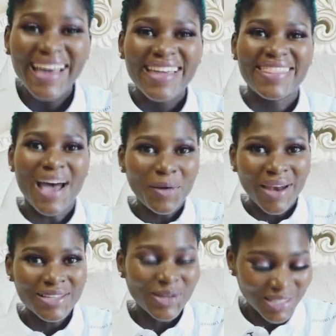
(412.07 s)
Now
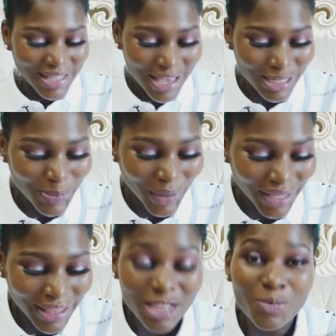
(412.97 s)
let's go to the next point.
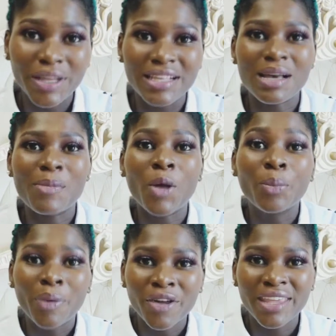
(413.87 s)
The next point is
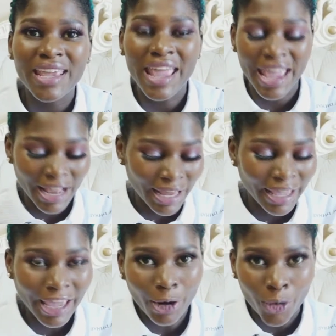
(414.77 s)
about body hair, like
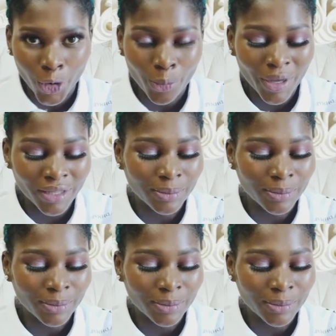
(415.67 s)
hair on your body.